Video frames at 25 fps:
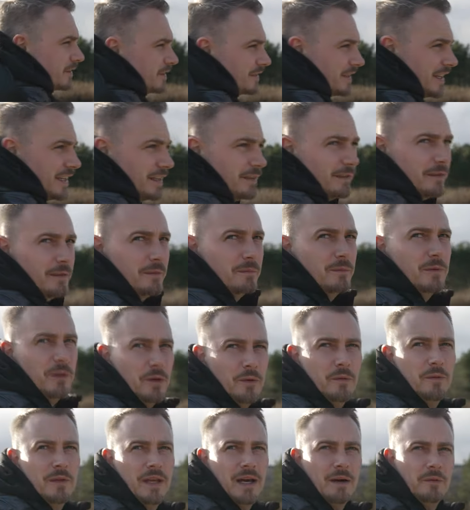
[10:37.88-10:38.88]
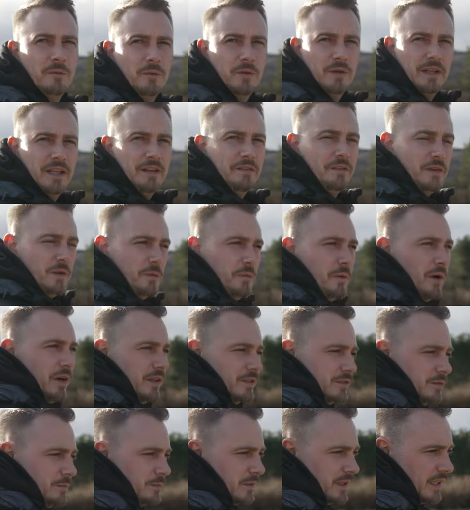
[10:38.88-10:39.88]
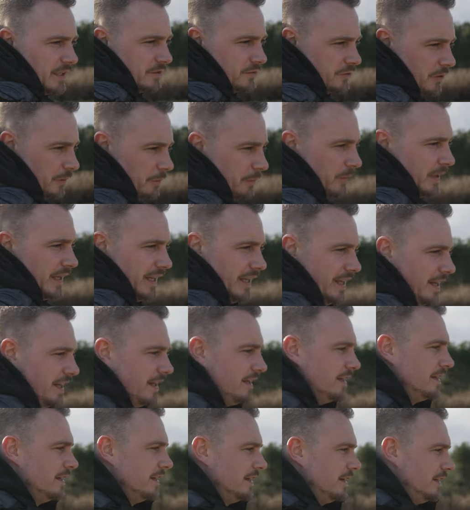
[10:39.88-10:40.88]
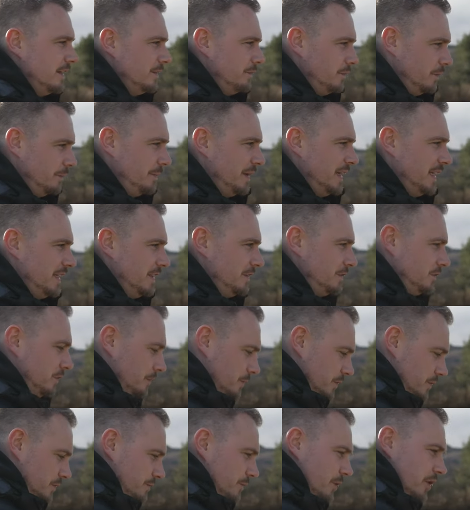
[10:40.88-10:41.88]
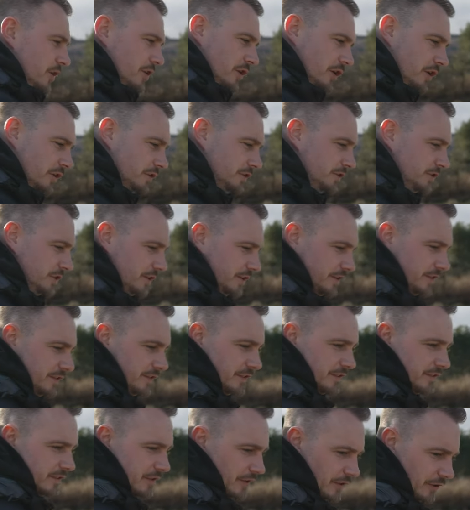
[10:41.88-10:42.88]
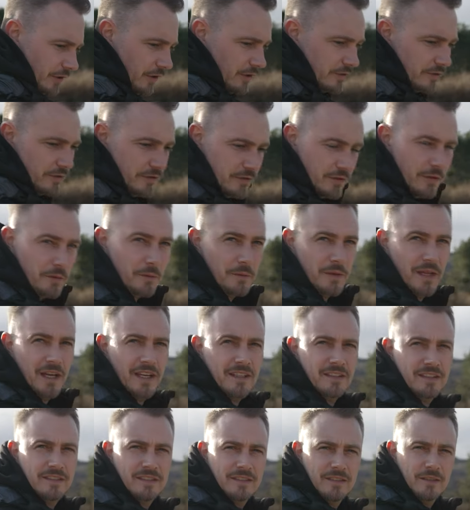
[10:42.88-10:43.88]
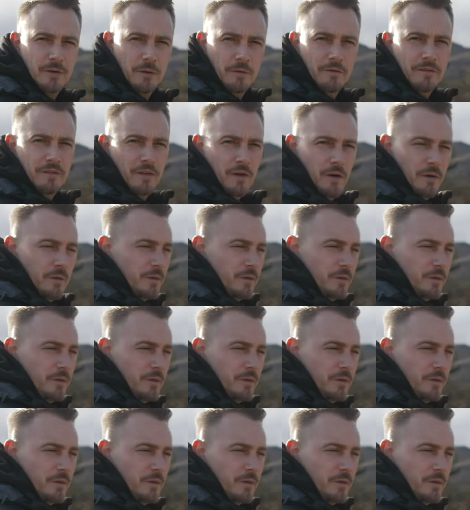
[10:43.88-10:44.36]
seeing them do that, if you were someone that dropped litter, would make you so much more conscious to not do that going